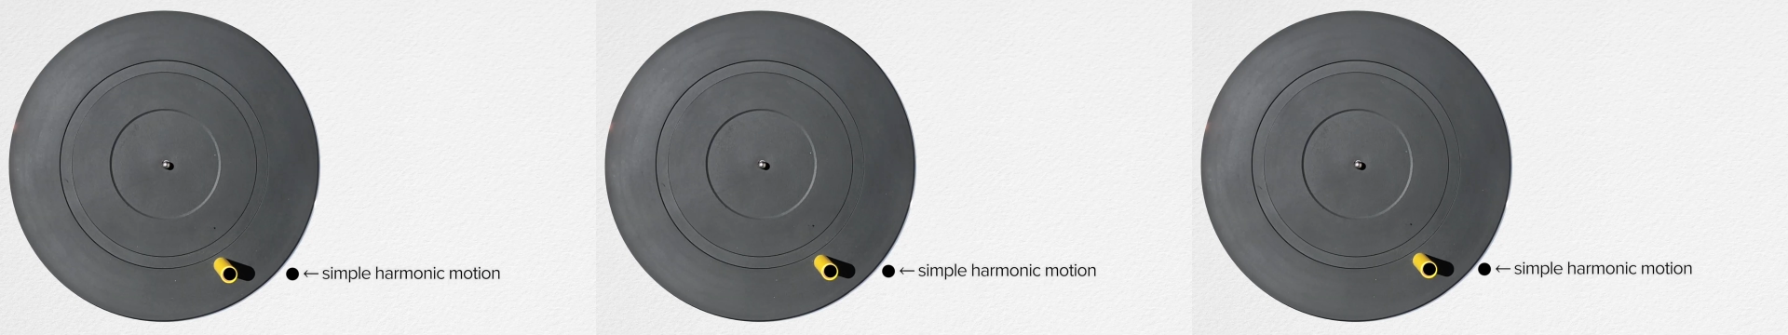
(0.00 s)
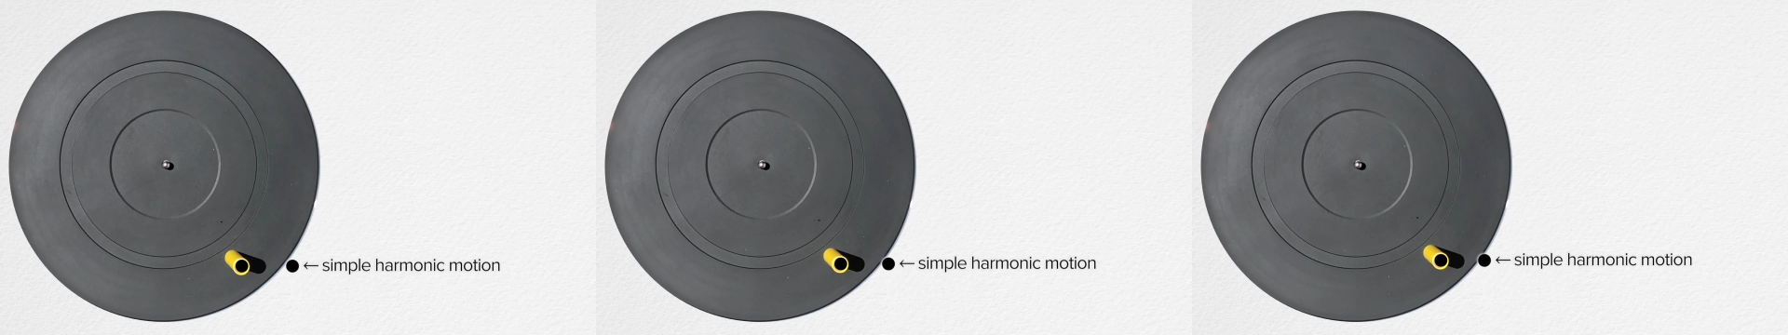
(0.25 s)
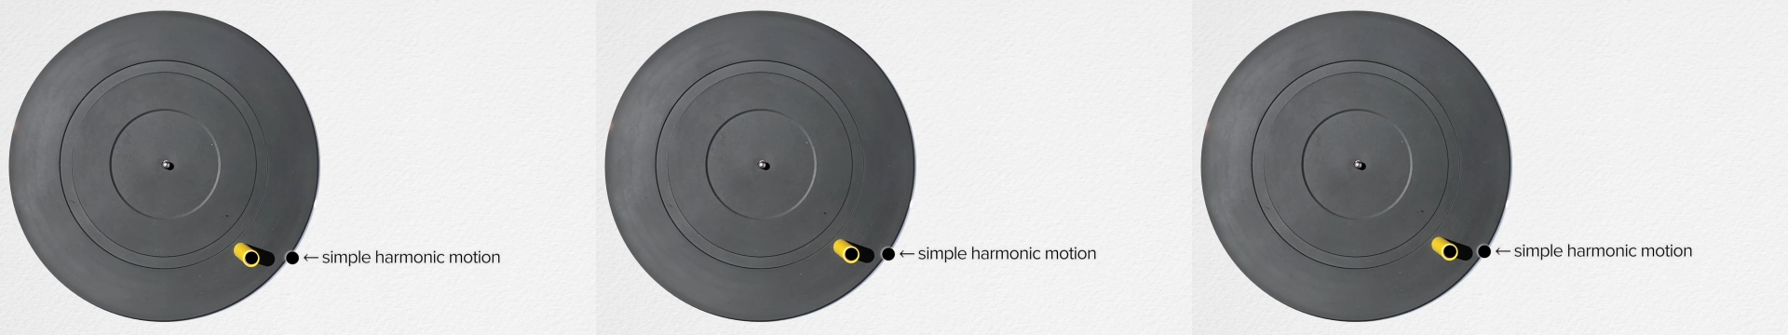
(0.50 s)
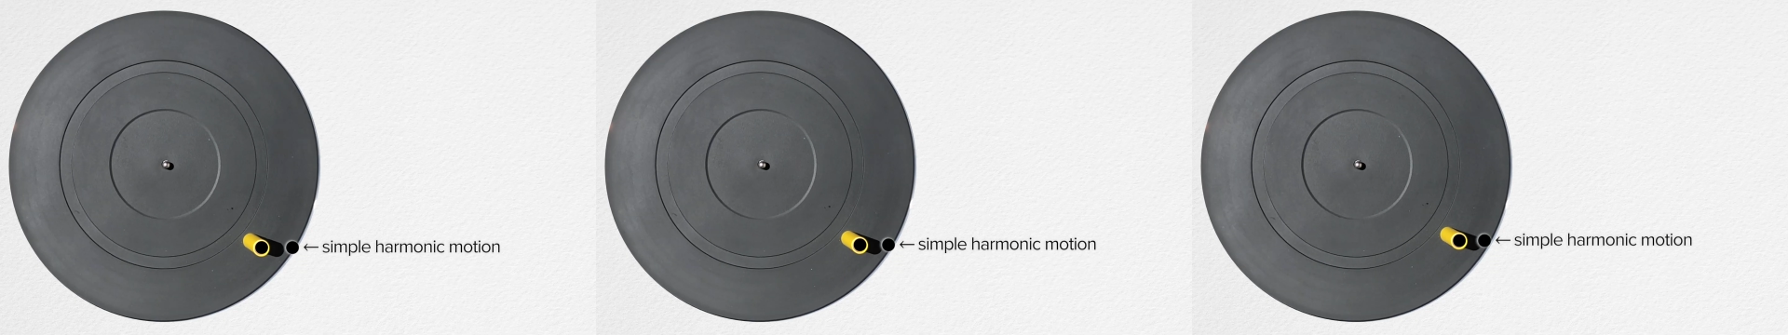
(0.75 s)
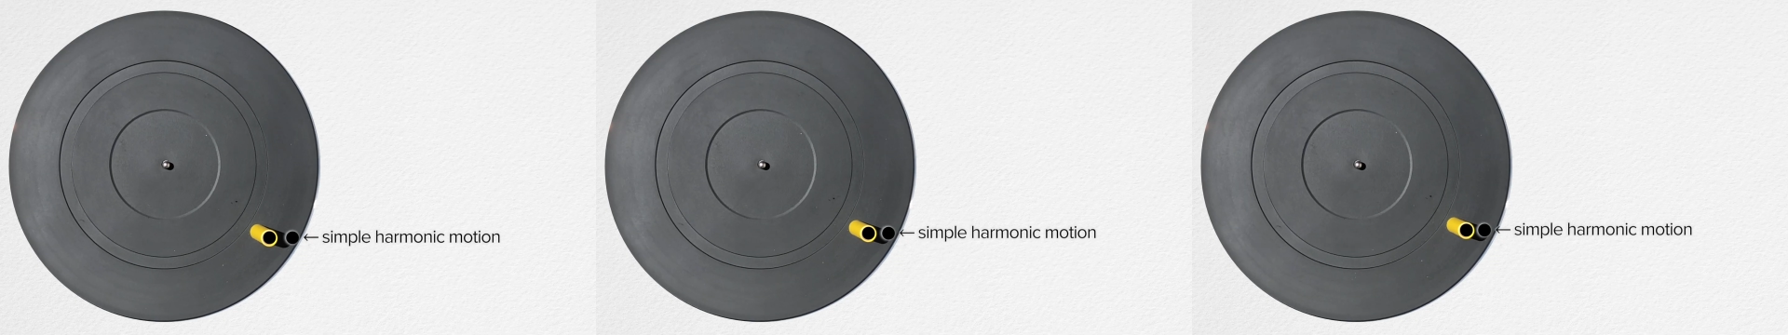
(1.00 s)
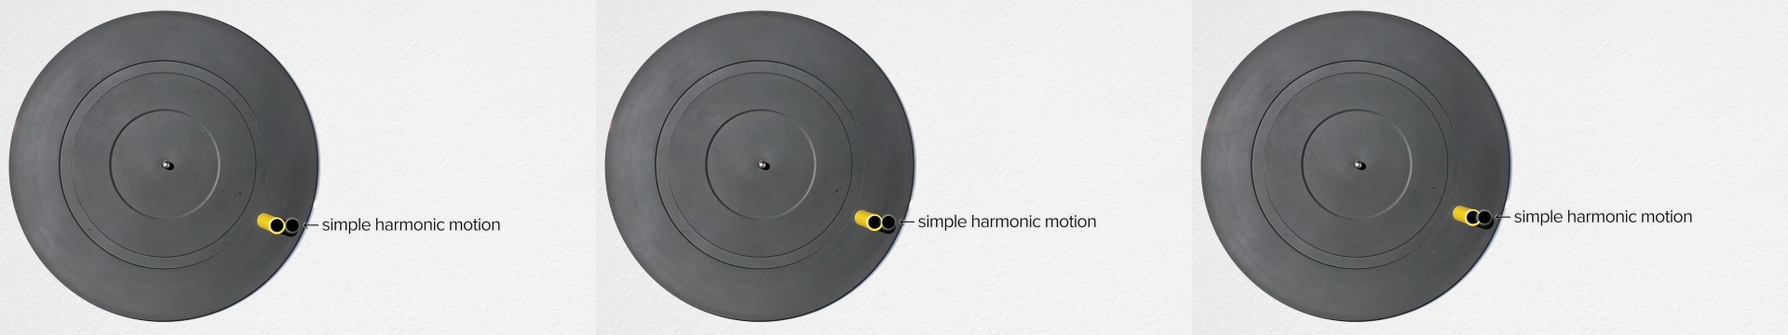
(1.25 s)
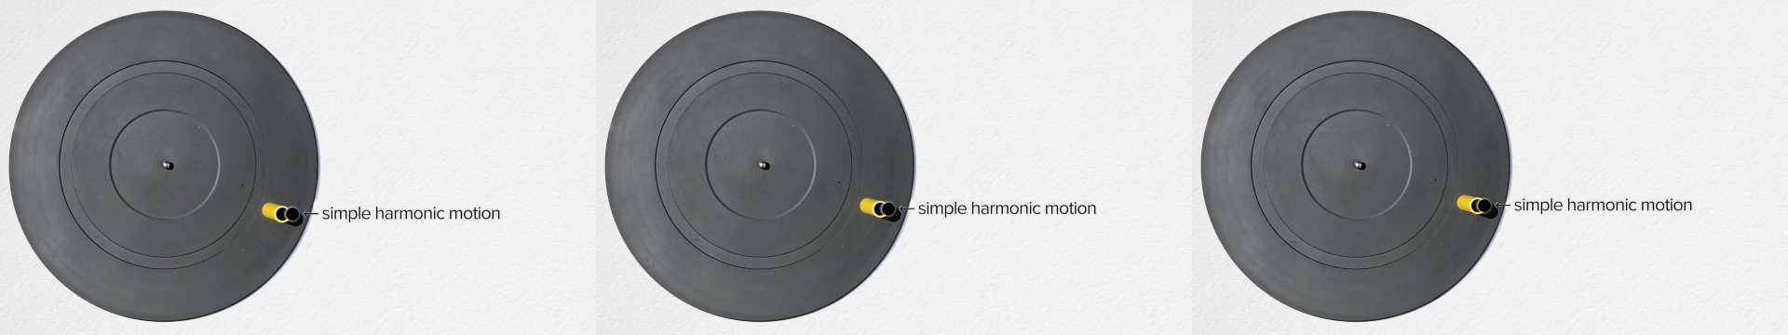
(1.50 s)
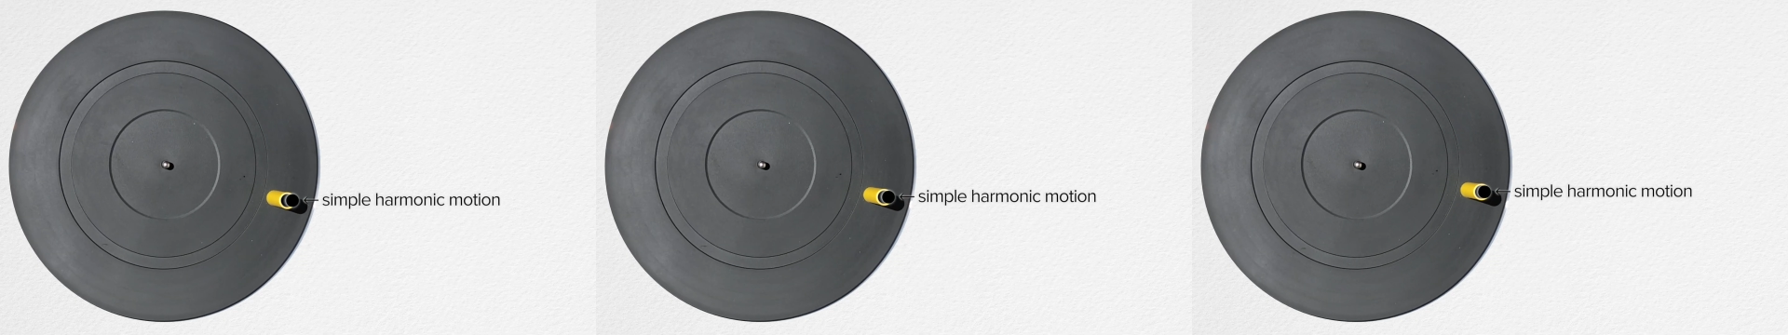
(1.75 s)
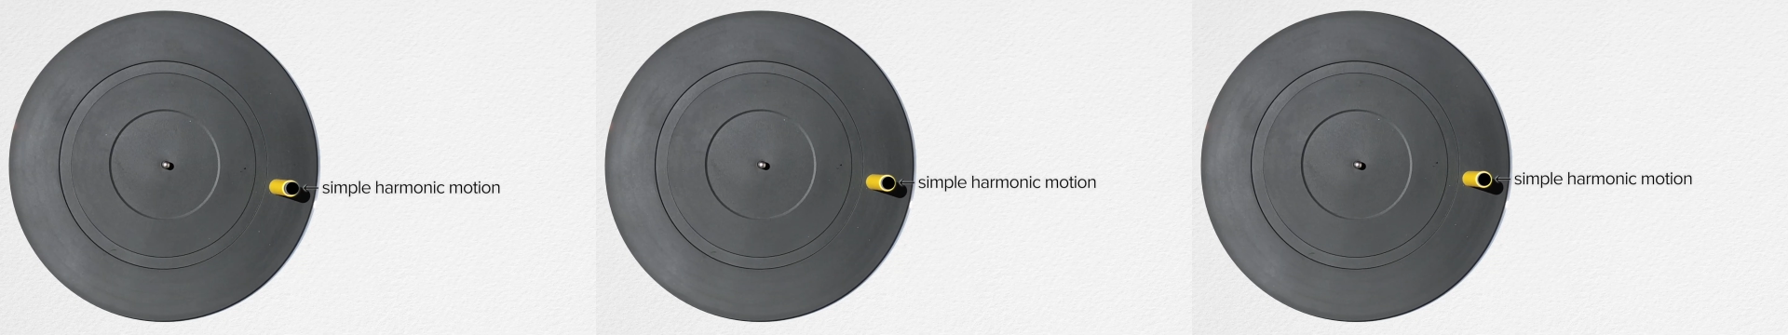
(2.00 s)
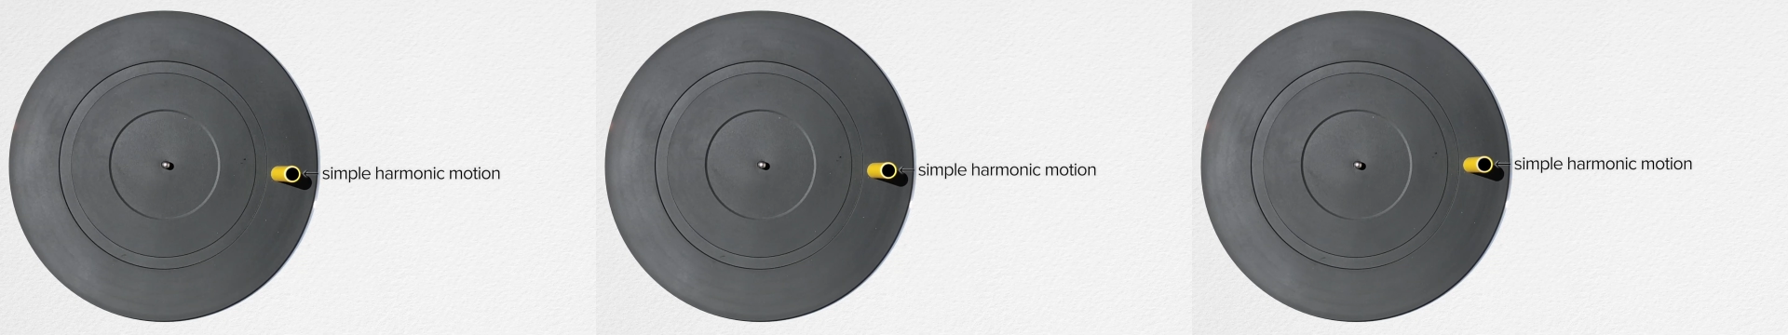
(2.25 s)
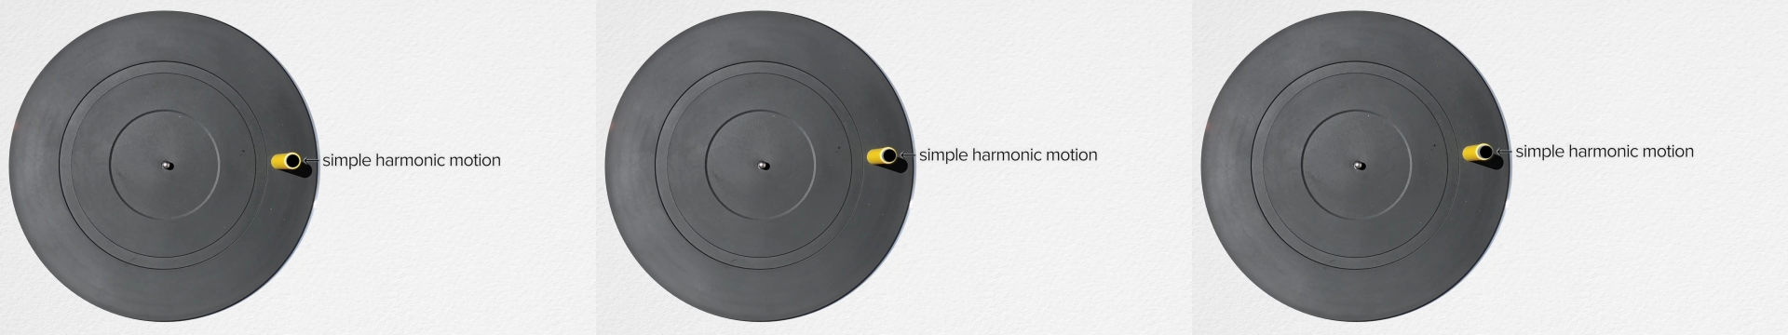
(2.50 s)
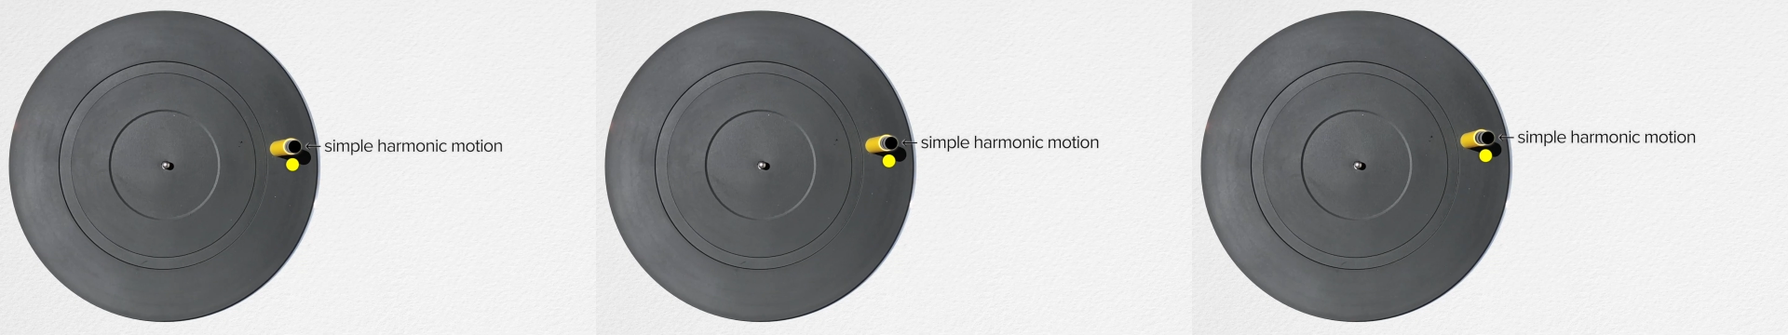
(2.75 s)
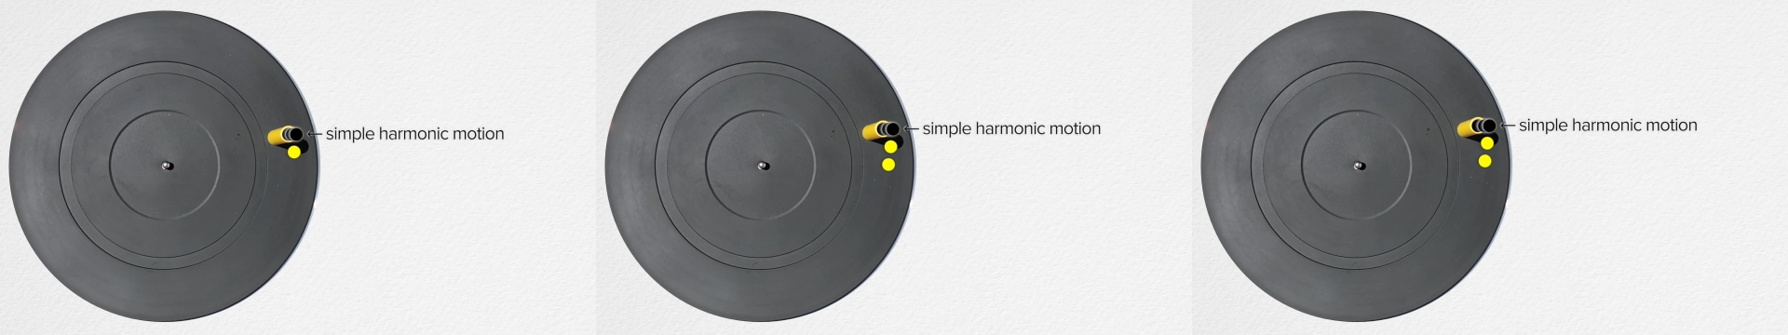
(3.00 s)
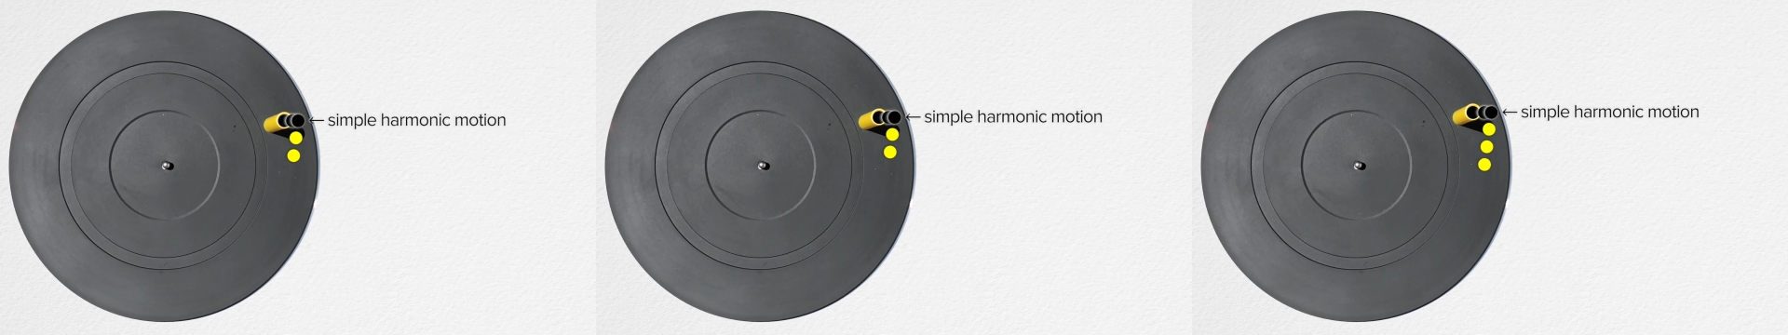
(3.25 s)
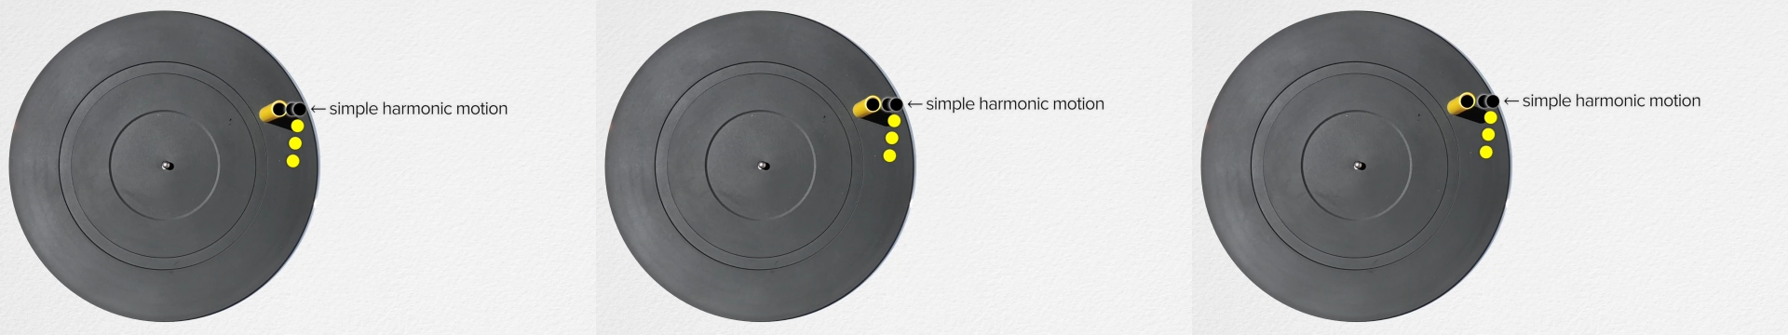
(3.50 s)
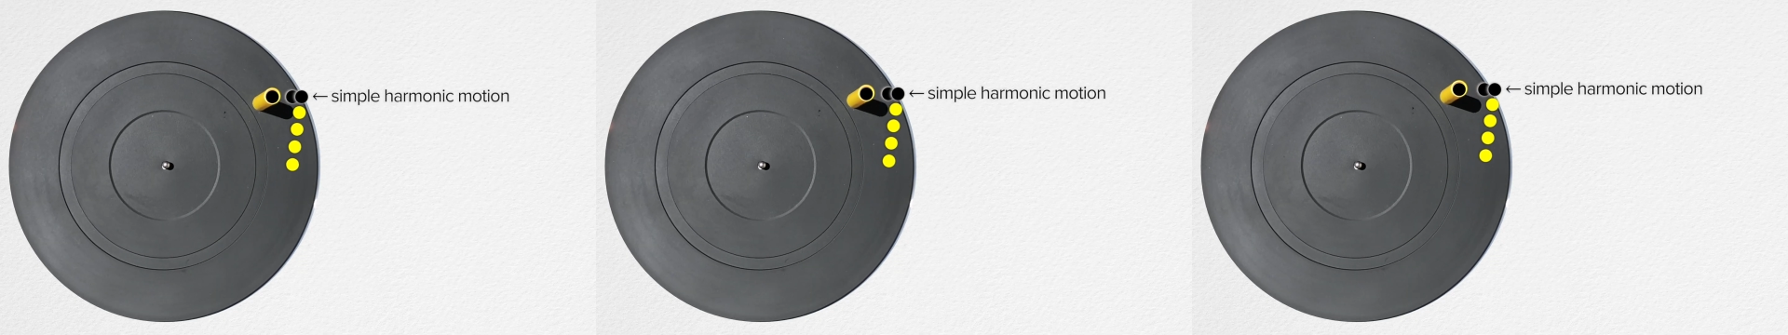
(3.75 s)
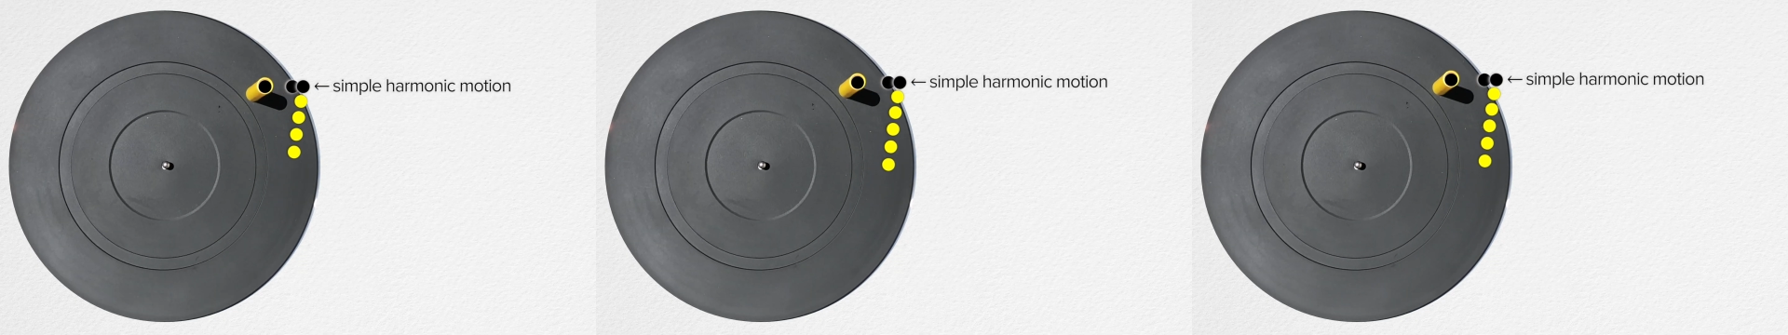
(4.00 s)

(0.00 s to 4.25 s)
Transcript: (no speaker visible)